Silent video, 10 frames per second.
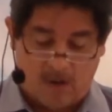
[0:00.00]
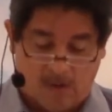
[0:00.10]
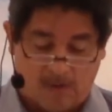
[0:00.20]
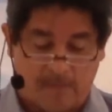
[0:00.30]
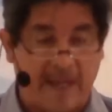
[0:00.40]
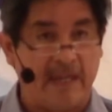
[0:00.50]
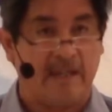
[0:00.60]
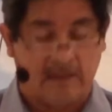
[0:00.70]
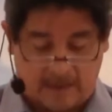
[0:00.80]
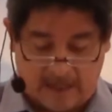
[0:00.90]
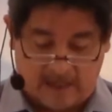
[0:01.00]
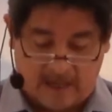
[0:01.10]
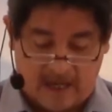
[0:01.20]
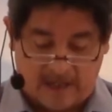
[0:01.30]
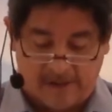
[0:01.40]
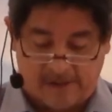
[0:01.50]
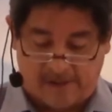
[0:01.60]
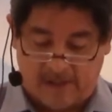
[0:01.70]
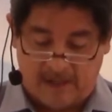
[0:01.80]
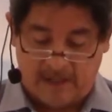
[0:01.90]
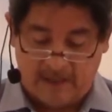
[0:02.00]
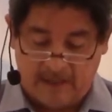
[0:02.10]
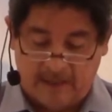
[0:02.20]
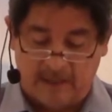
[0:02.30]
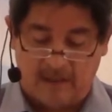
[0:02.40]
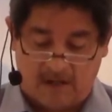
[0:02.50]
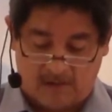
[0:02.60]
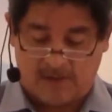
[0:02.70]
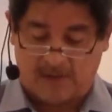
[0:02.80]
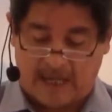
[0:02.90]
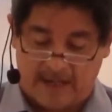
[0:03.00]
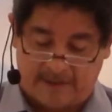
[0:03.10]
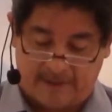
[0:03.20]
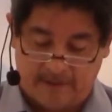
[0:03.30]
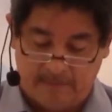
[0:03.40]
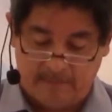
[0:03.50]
or being a girl in our society.